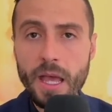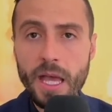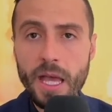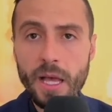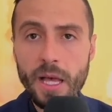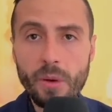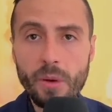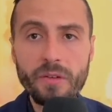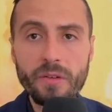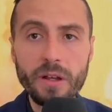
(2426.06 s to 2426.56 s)

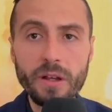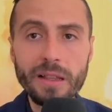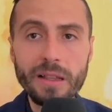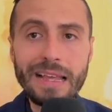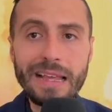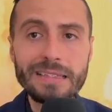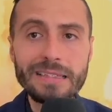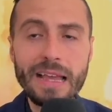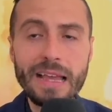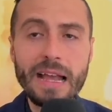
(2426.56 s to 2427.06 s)
However,
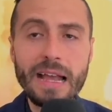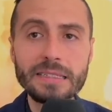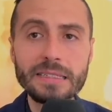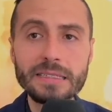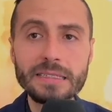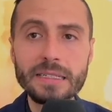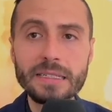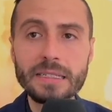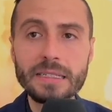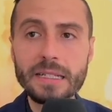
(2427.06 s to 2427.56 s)
let's
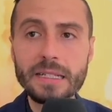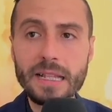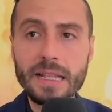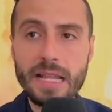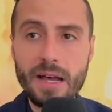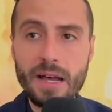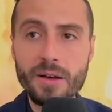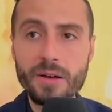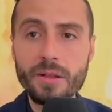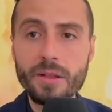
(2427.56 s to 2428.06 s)
ask
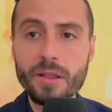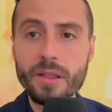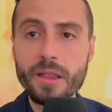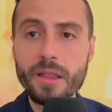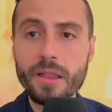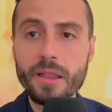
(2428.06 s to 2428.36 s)
now